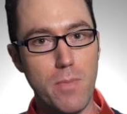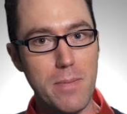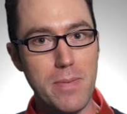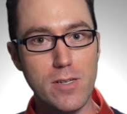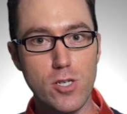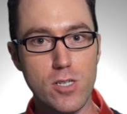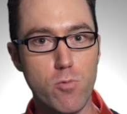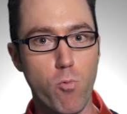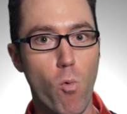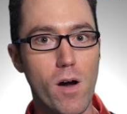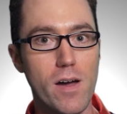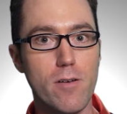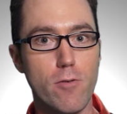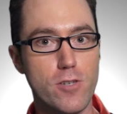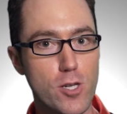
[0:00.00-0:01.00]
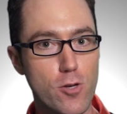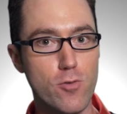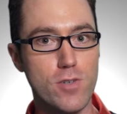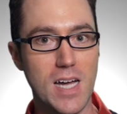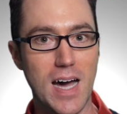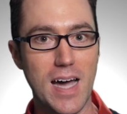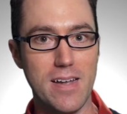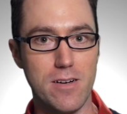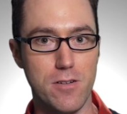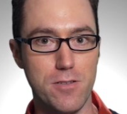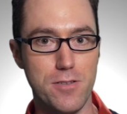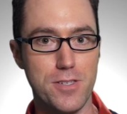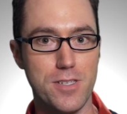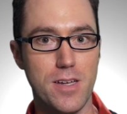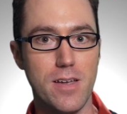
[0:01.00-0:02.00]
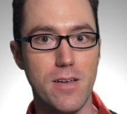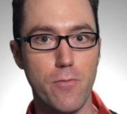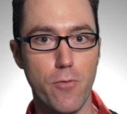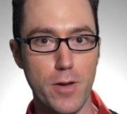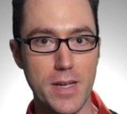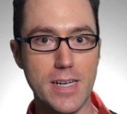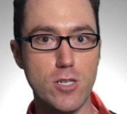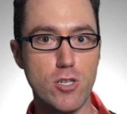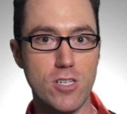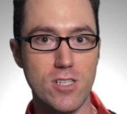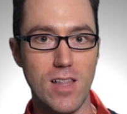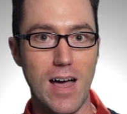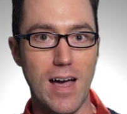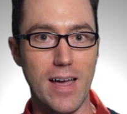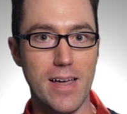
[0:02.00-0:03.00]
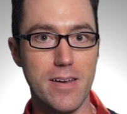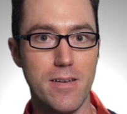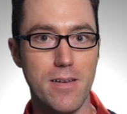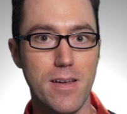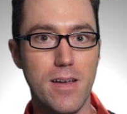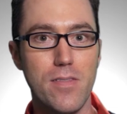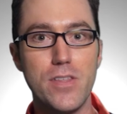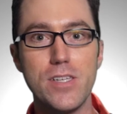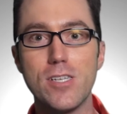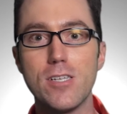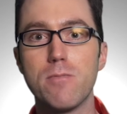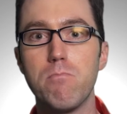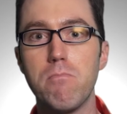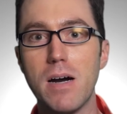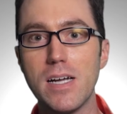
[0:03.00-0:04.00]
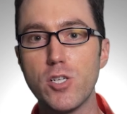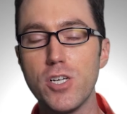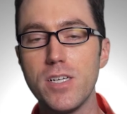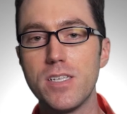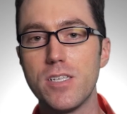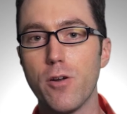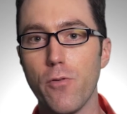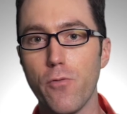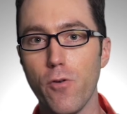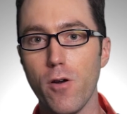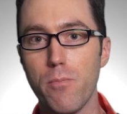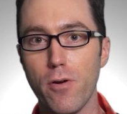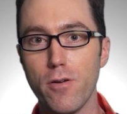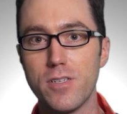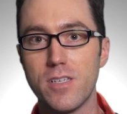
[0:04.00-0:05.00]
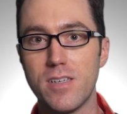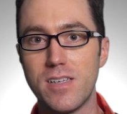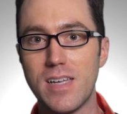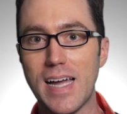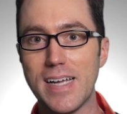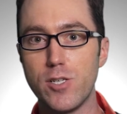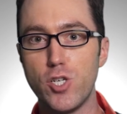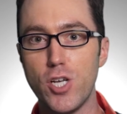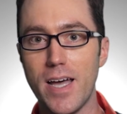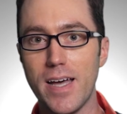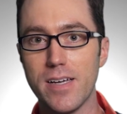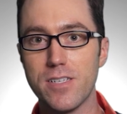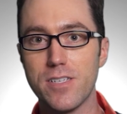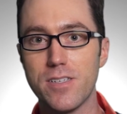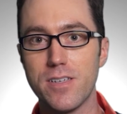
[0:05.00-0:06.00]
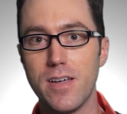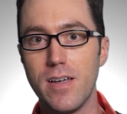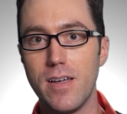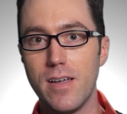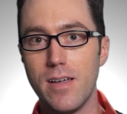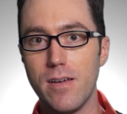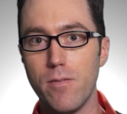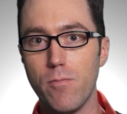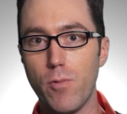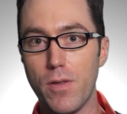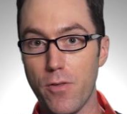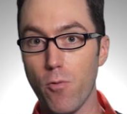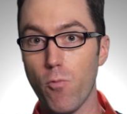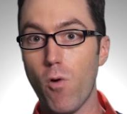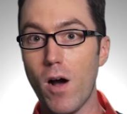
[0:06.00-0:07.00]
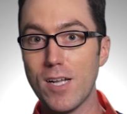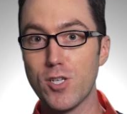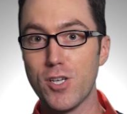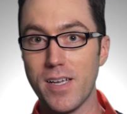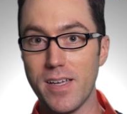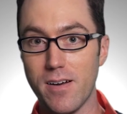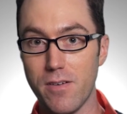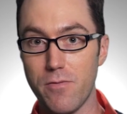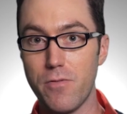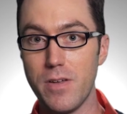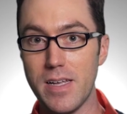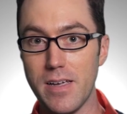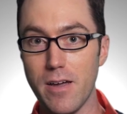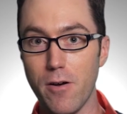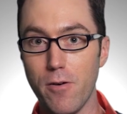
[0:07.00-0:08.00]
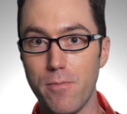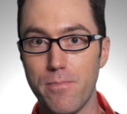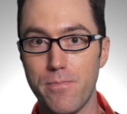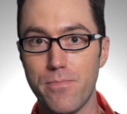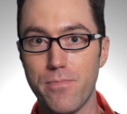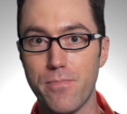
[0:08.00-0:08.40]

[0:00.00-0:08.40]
maybe just 1 or 2 titles for each slide. This is much easier for a person to digest when they're watching it on video.